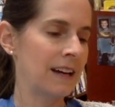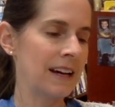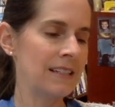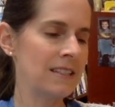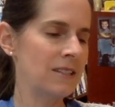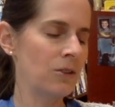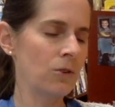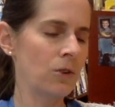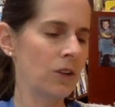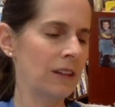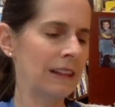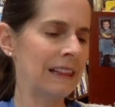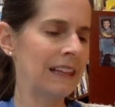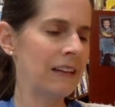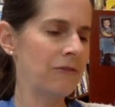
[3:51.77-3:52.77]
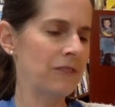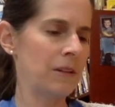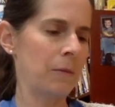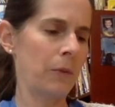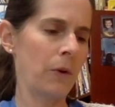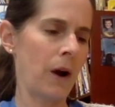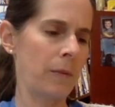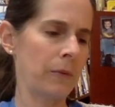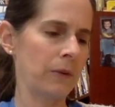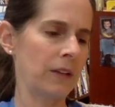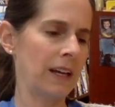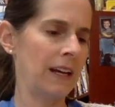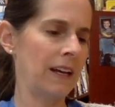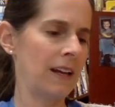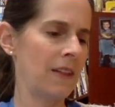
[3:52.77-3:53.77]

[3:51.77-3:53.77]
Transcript: I still couldn't lift it properly,